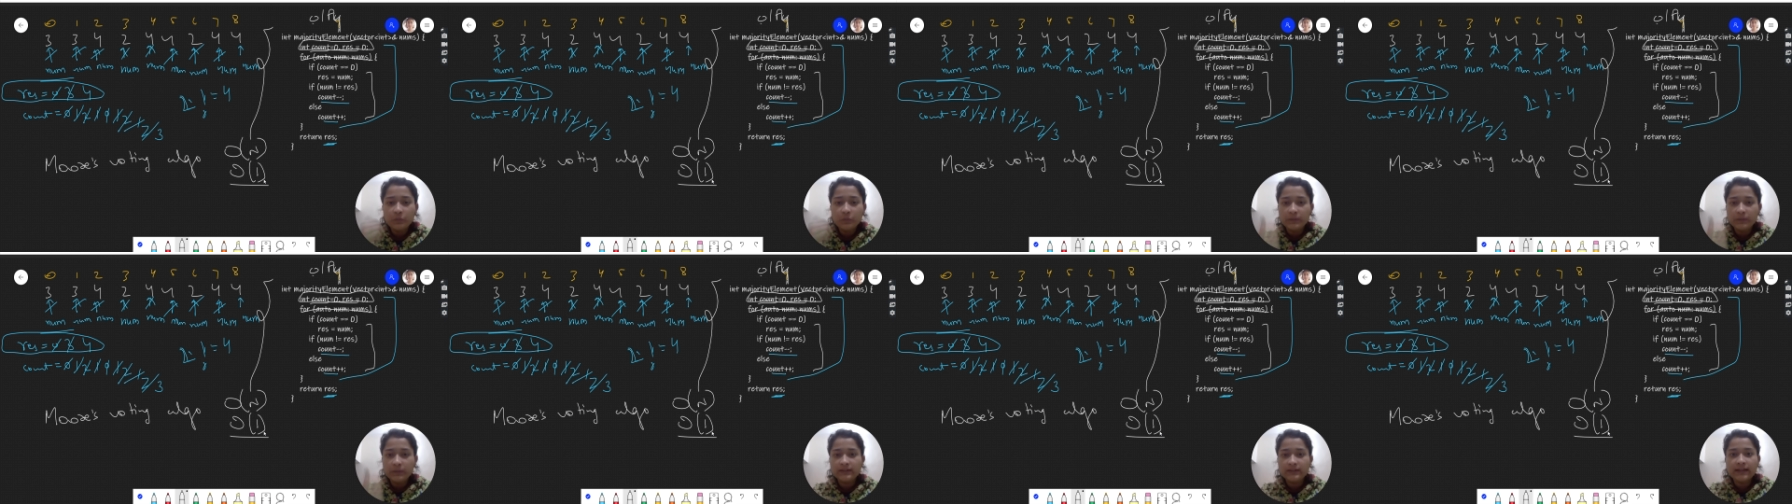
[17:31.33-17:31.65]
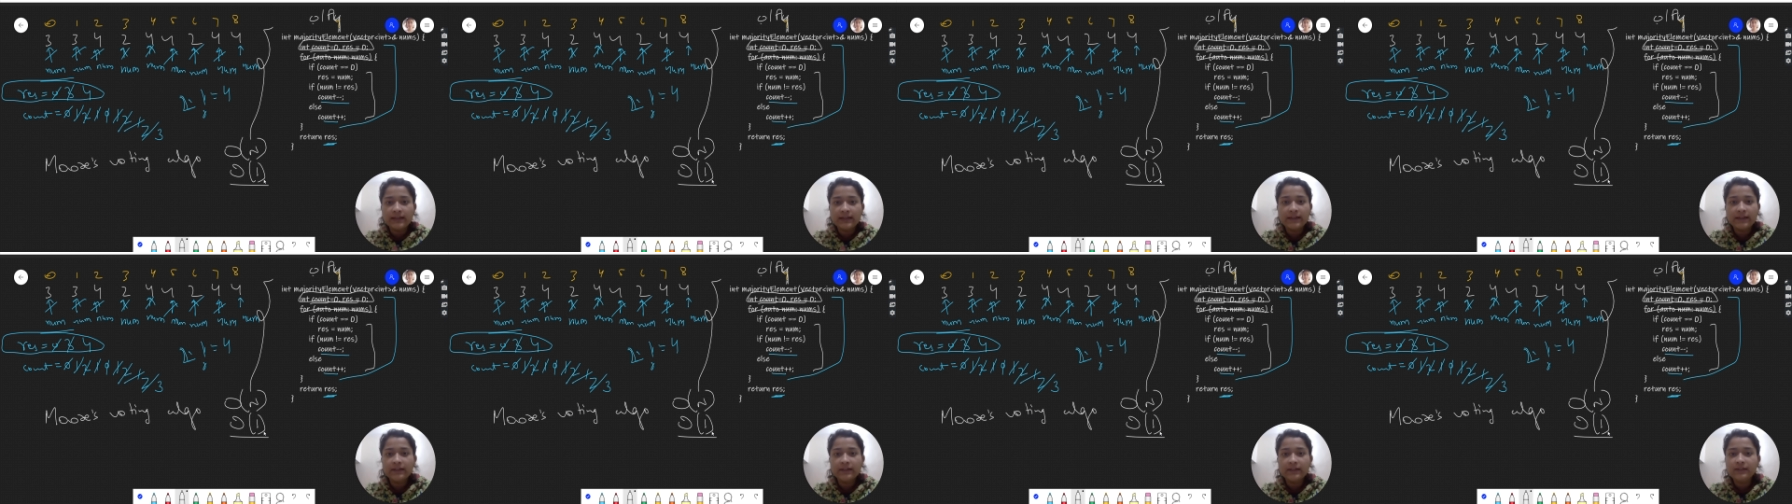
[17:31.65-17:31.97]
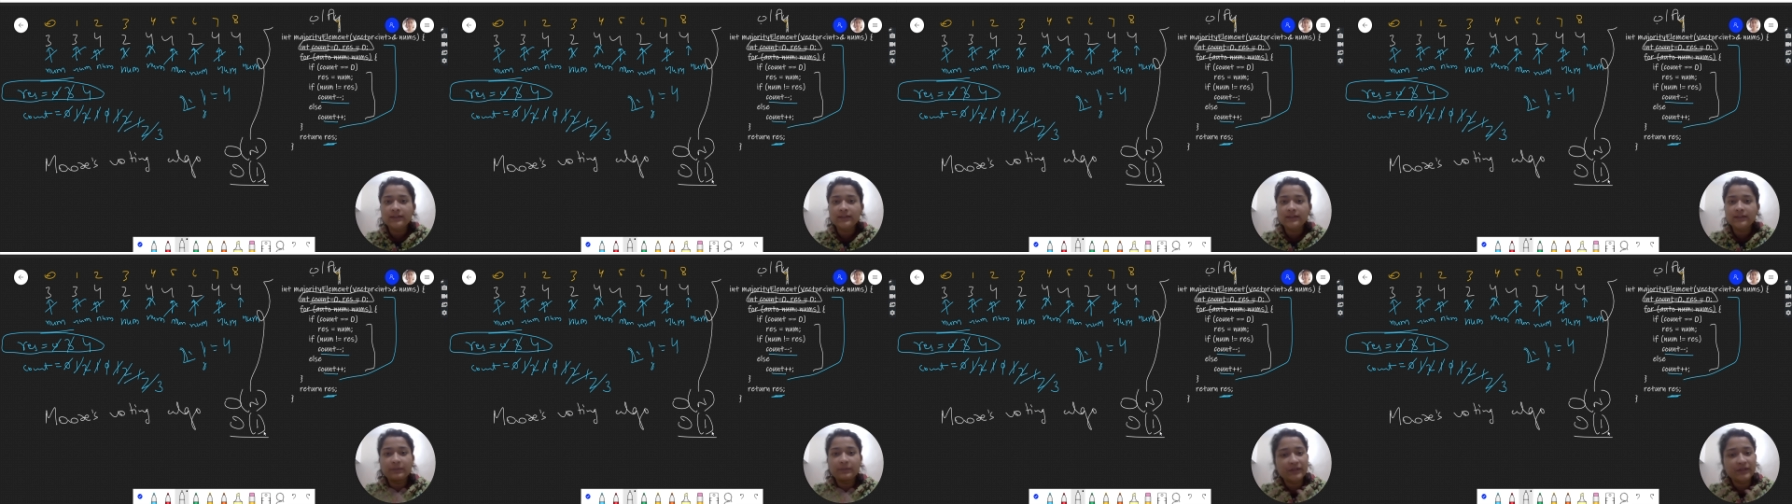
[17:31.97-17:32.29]
please like it,
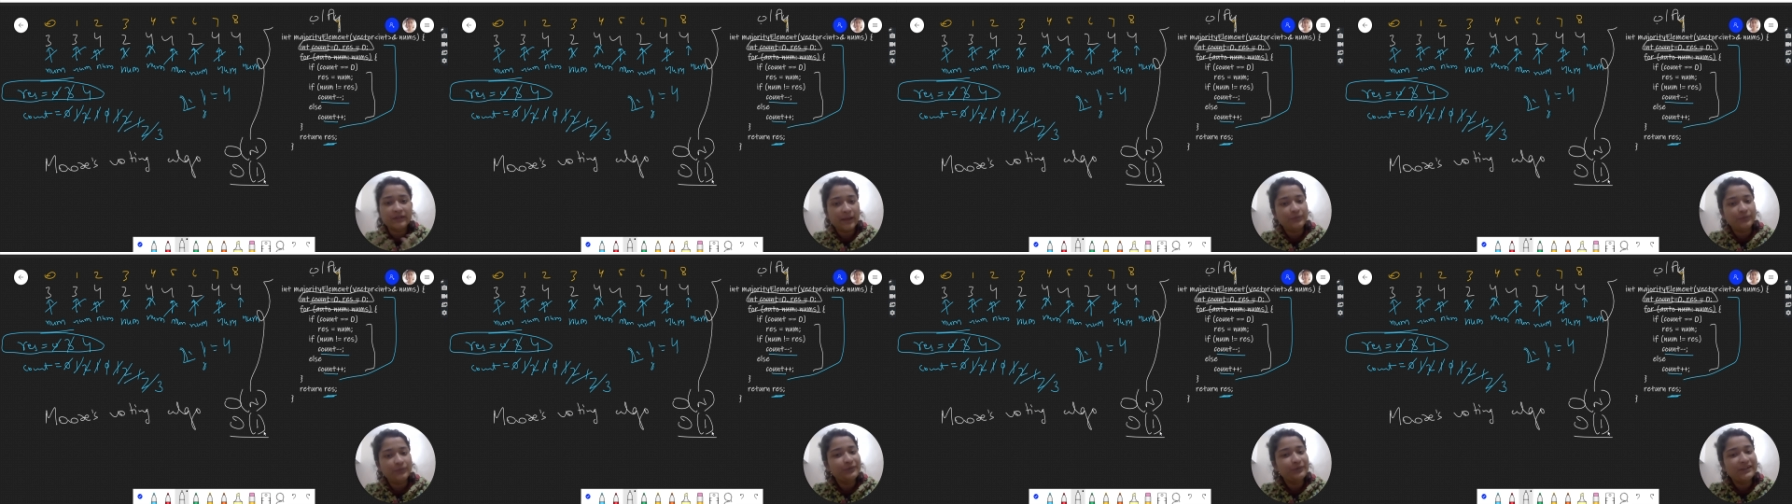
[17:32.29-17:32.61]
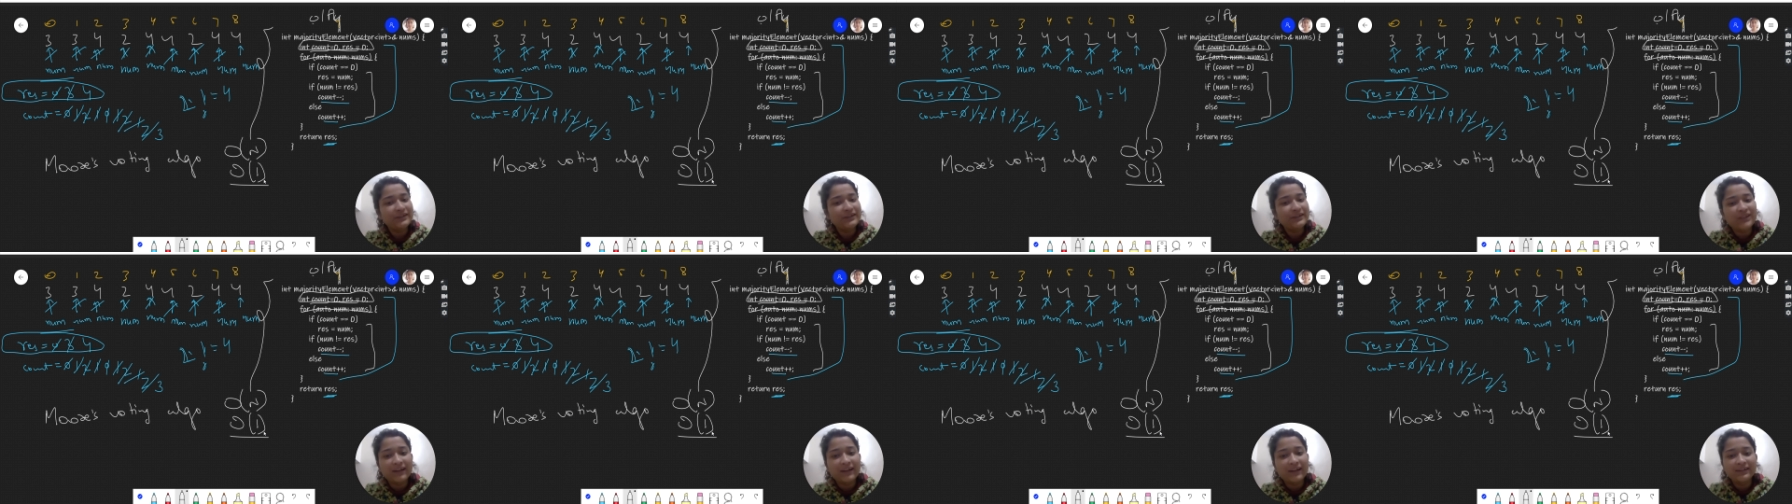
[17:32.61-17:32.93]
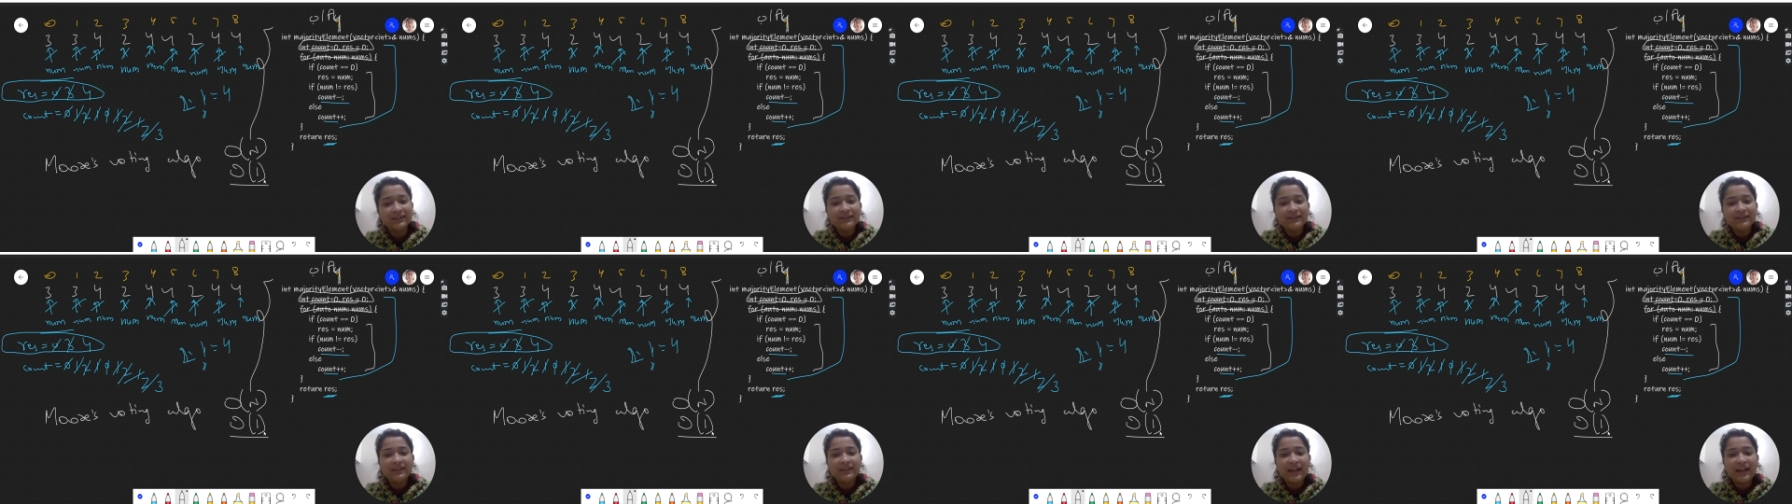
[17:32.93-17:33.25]
subscribe to my
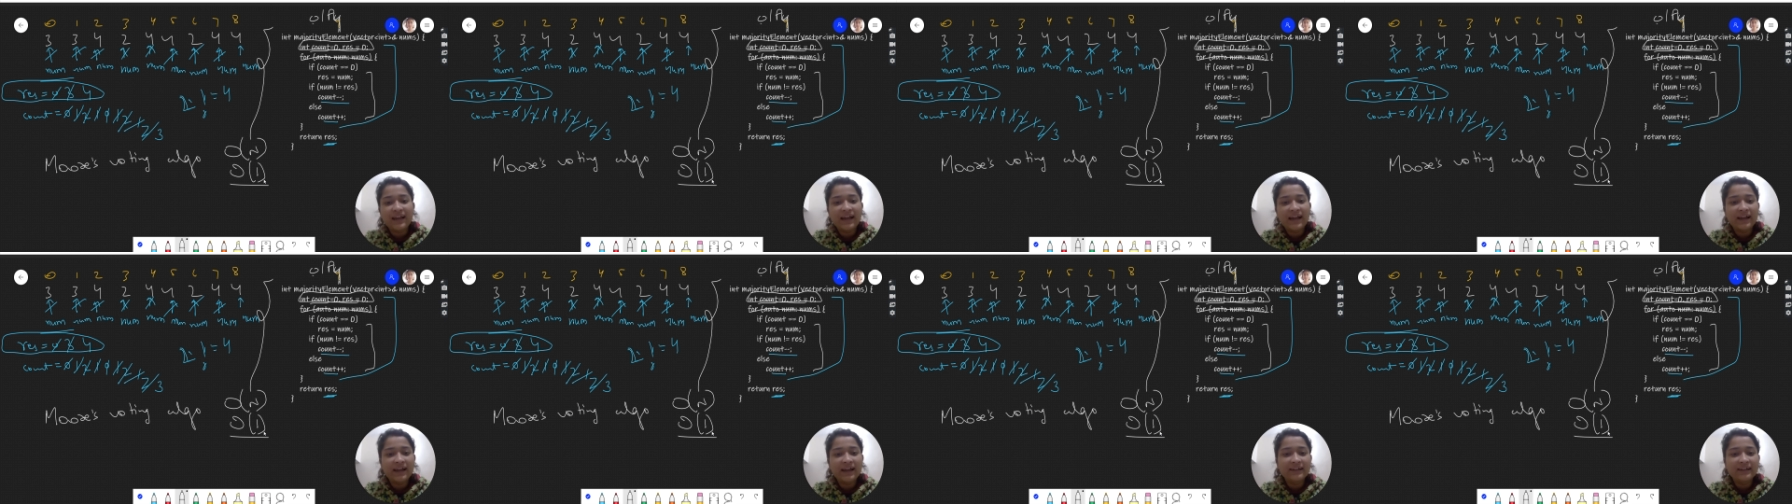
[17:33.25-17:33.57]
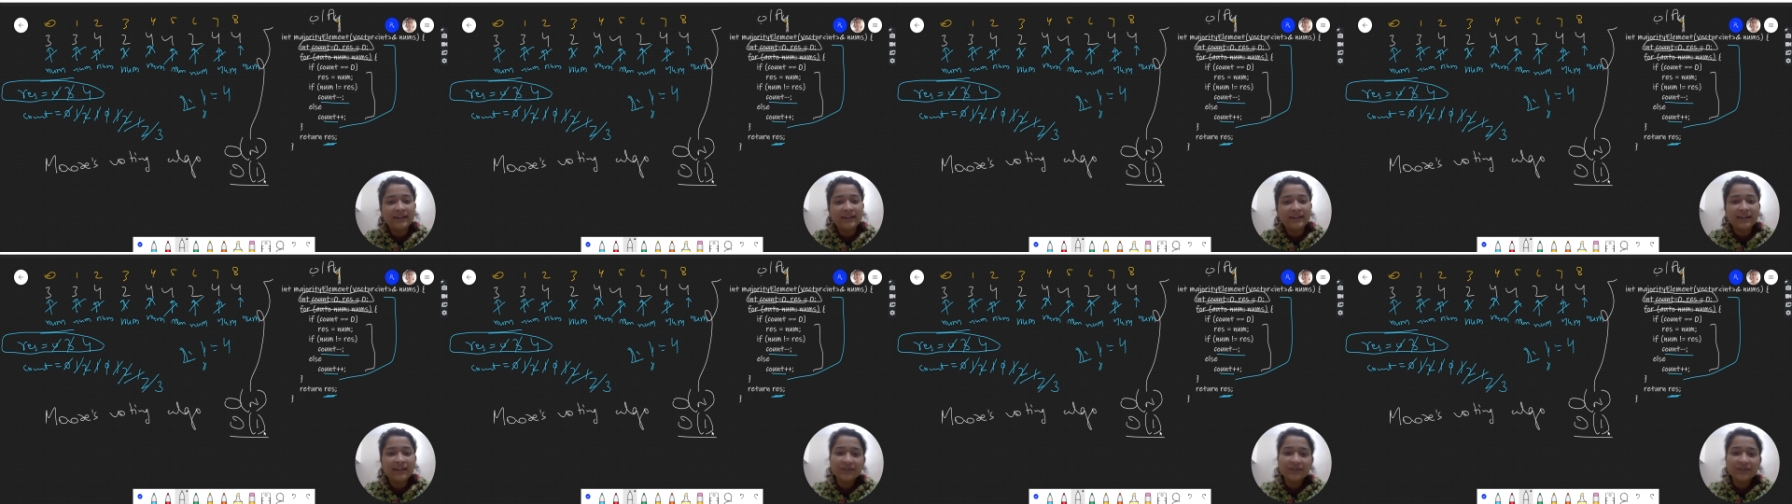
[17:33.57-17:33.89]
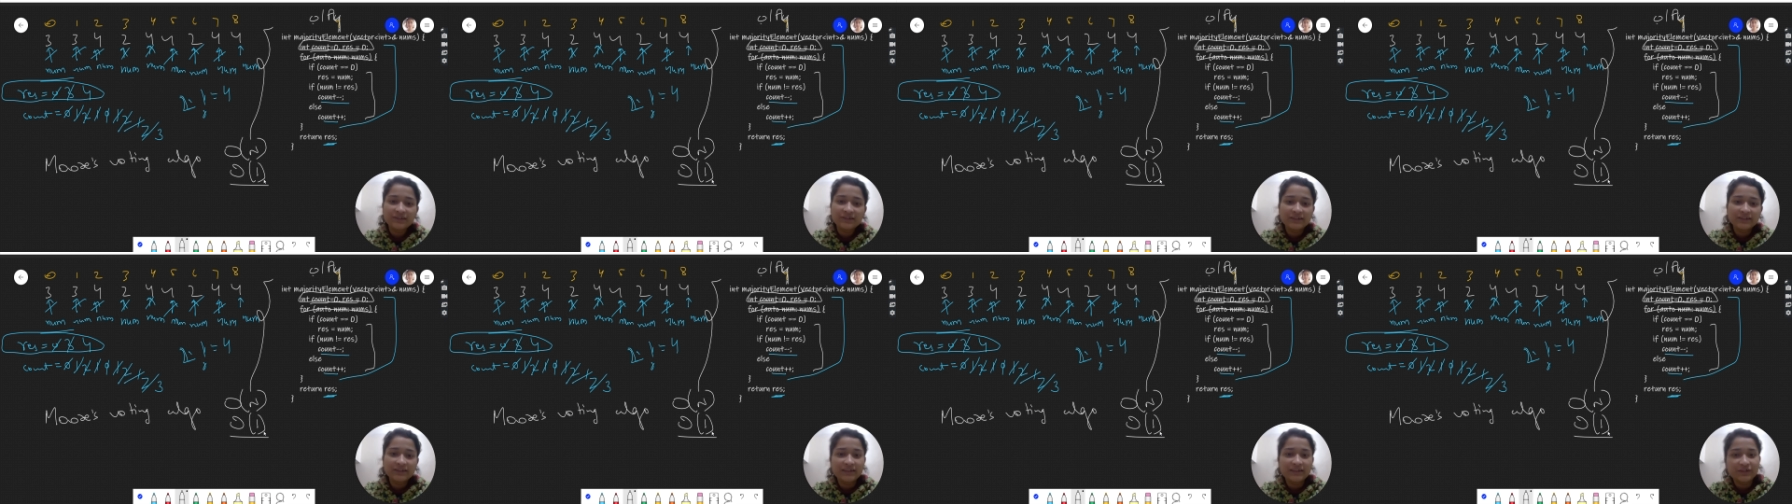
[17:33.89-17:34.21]
channel, and I'll see you
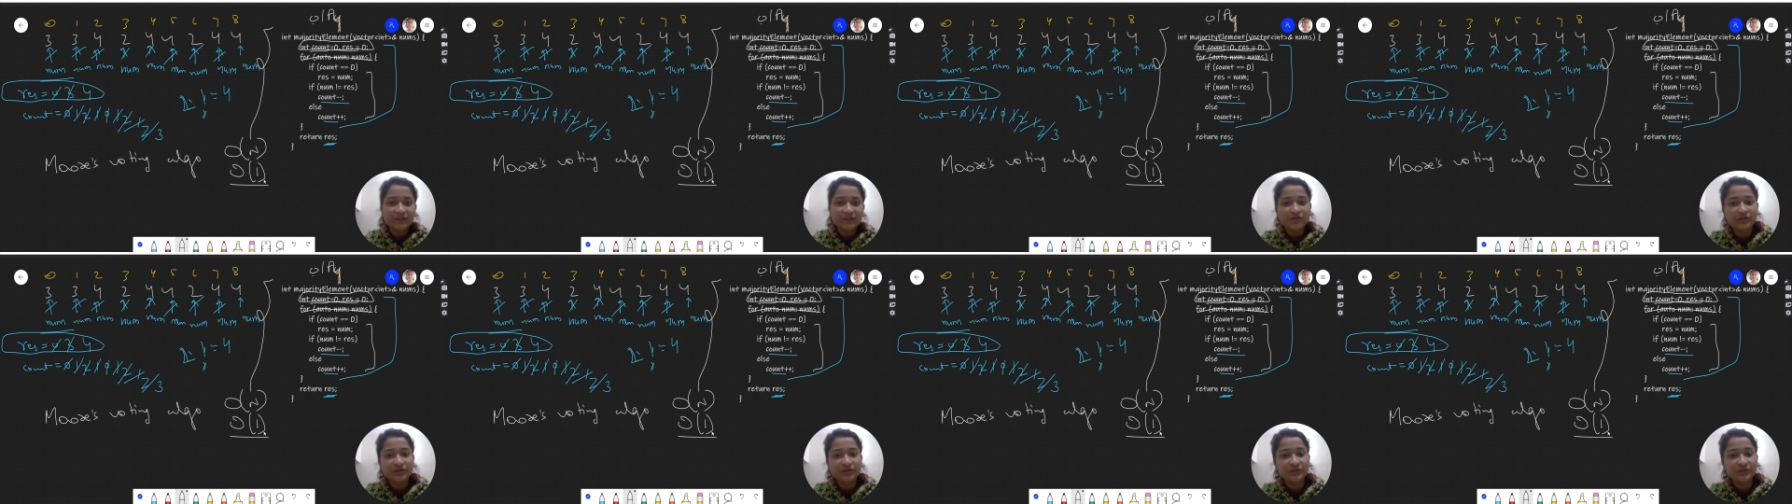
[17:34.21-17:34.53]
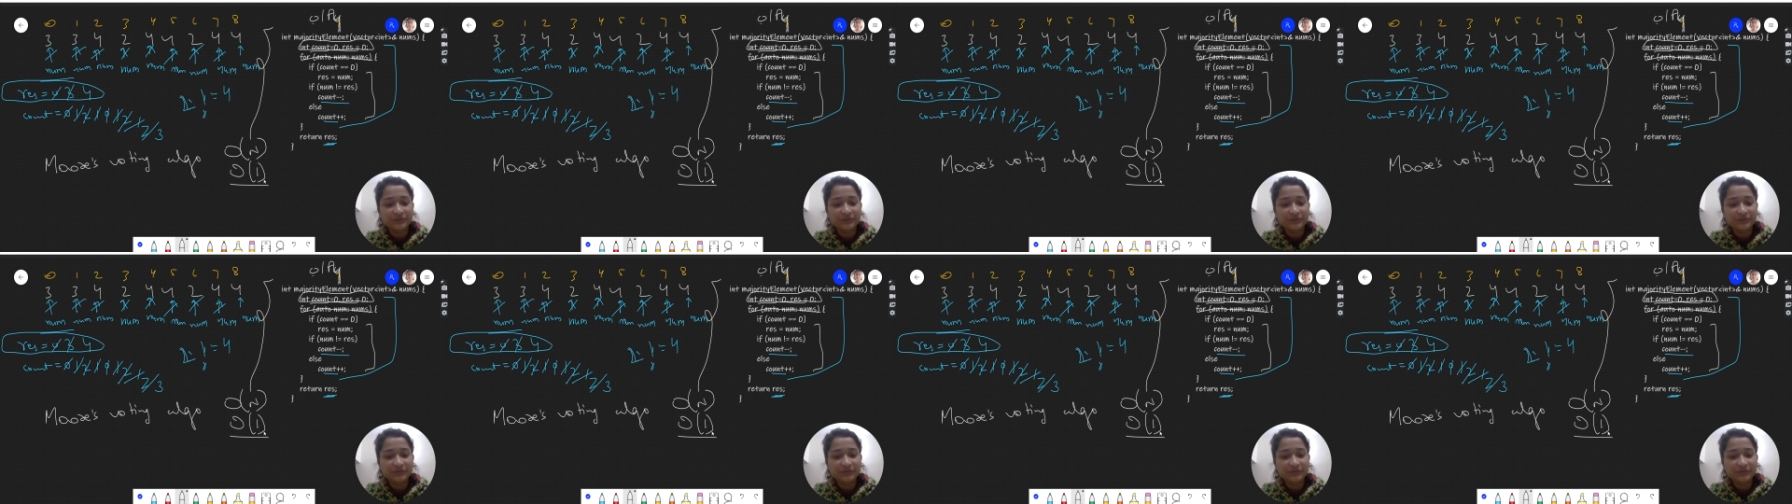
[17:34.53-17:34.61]
in the next video.